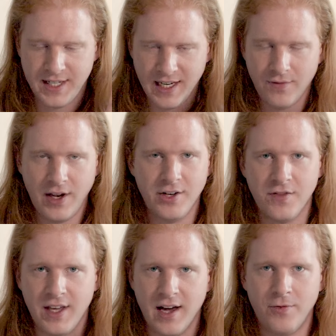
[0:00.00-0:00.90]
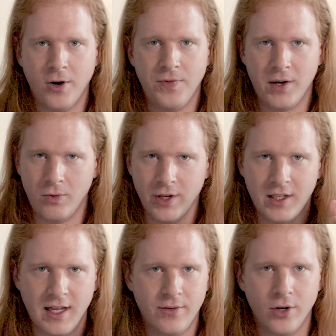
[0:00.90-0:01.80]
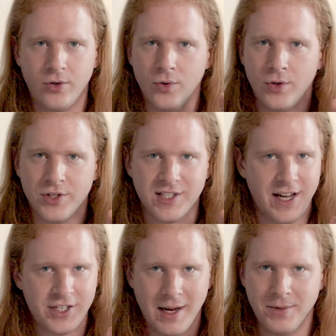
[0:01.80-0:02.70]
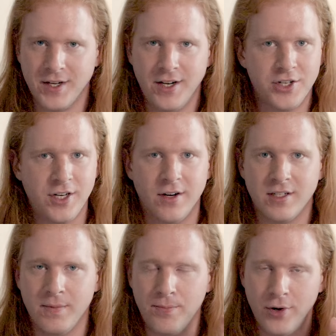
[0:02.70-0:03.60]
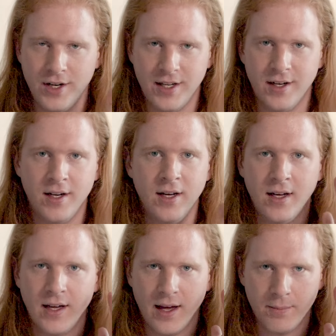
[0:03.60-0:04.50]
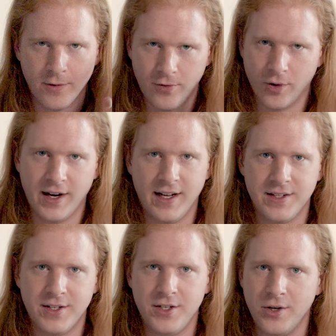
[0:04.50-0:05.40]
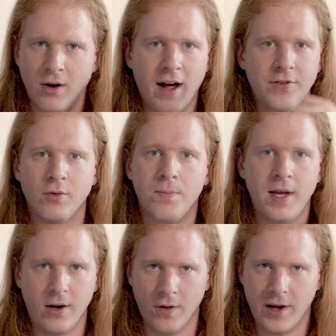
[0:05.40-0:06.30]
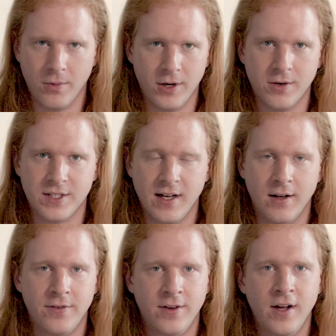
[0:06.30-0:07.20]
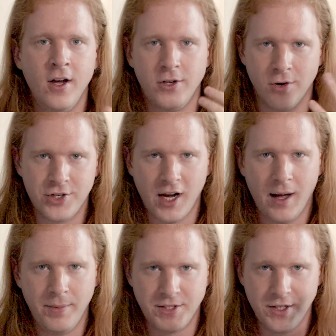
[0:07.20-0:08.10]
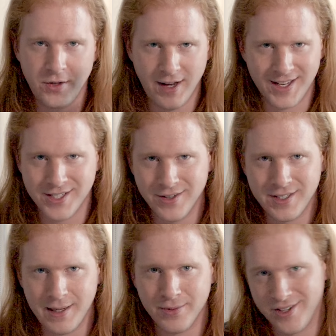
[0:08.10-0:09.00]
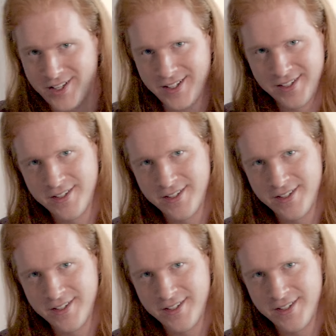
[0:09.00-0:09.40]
Take advantage of the effort that really clever Google/Amazon engineers have put in beforehand. You don't have to repeat all that work yourself. Your job is to do excellent deep learning.